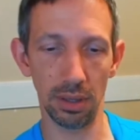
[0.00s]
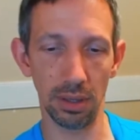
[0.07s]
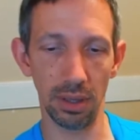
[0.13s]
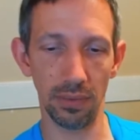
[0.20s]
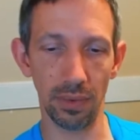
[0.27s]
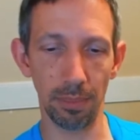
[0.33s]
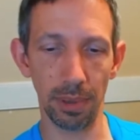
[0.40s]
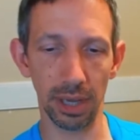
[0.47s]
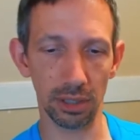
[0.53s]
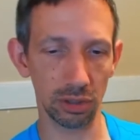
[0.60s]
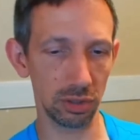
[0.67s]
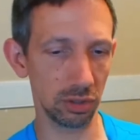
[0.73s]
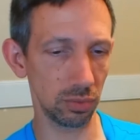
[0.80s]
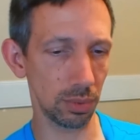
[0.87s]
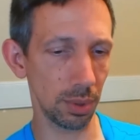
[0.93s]
If a
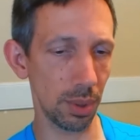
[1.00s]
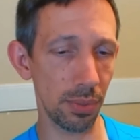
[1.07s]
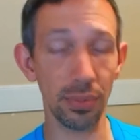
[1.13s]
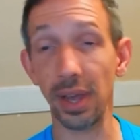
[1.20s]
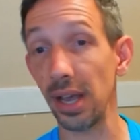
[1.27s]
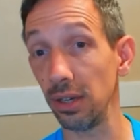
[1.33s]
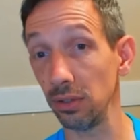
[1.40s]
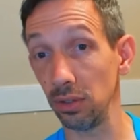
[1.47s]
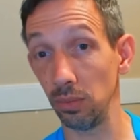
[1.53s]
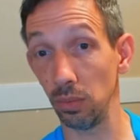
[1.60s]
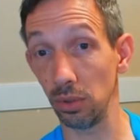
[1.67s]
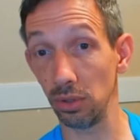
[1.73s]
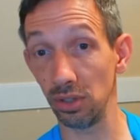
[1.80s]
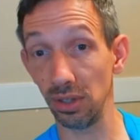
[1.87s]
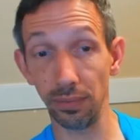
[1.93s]
picture is worth 1,000
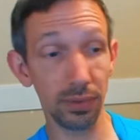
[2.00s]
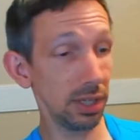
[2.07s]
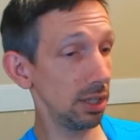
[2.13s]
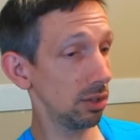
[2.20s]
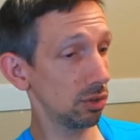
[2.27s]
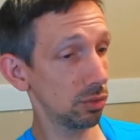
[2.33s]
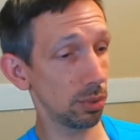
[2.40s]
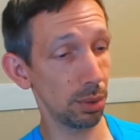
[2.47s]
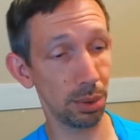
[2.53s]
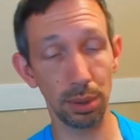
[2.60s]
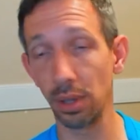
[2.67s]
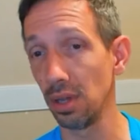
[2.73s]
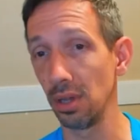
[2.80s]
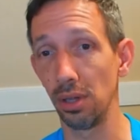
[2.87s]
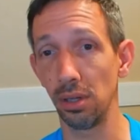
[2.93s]
words, a video is
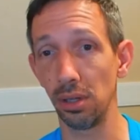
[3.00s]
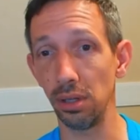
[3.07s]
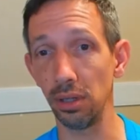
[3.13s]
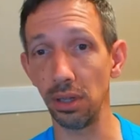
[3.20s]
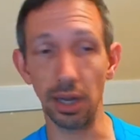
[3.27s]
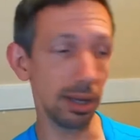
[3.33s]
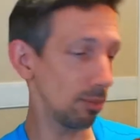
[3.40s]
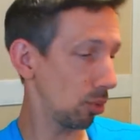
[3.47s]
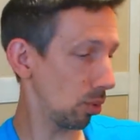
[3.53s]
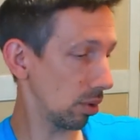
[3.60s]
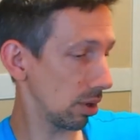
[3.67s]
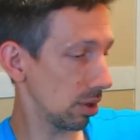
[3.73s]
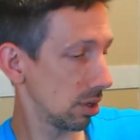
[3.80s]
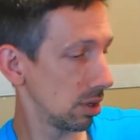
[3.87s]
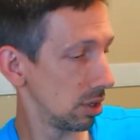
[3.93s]
worth a lot
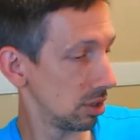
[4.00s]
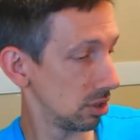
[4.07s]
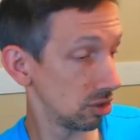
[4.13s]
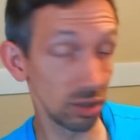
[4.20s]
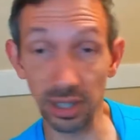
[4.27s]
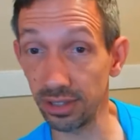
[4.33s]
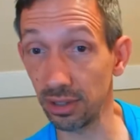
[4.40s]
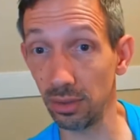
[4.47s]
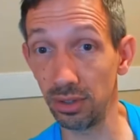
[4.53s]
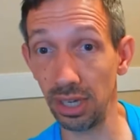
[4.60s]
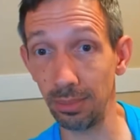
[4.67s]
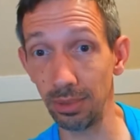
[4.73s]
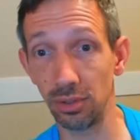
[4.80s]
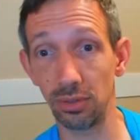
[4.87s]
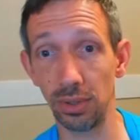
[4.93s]
more. So let's go
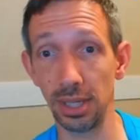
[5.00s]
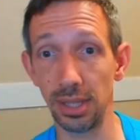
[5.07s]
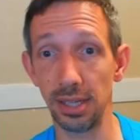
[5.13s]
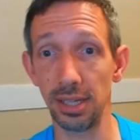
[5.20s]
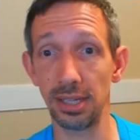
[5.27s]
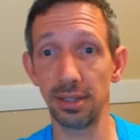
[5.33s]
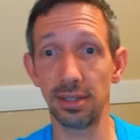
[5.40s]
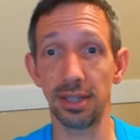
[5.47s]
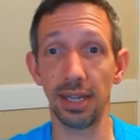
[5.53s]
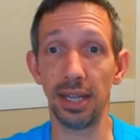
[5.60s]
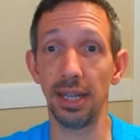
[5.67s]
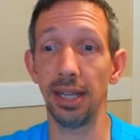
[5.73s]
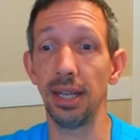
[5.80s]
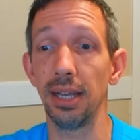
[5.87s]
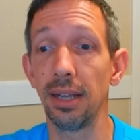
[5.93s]
demonstrate this,
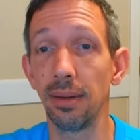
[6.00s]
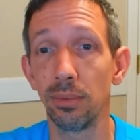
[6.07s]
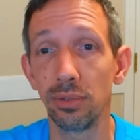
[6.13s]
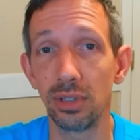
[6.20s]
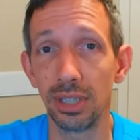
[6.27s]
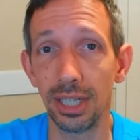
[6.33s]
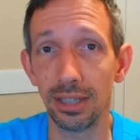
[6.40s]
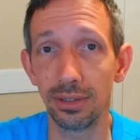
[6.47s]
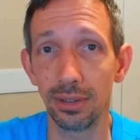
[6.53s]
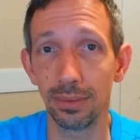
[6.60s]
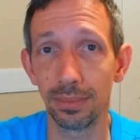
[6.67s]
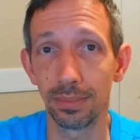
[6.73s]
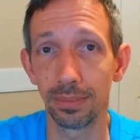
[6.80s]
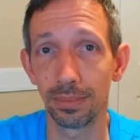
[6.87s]
and we'll see you guys soon.